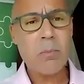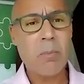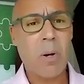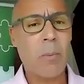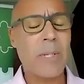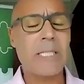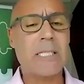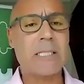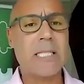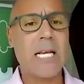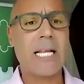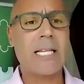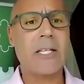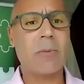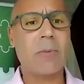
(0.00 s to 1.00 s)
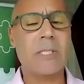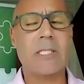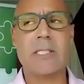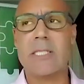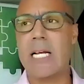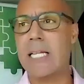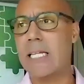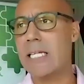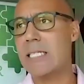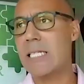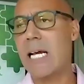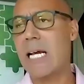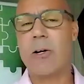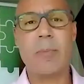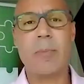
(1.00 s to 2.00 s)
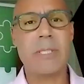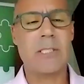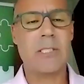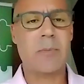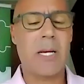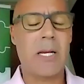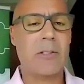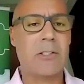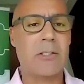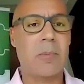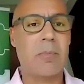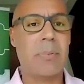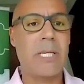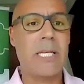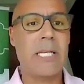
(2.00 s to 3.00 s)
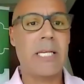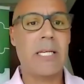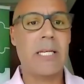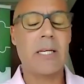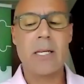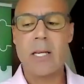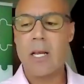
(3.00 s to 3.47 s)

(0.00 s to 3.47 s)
but we designed the, we designed the entire business model to be,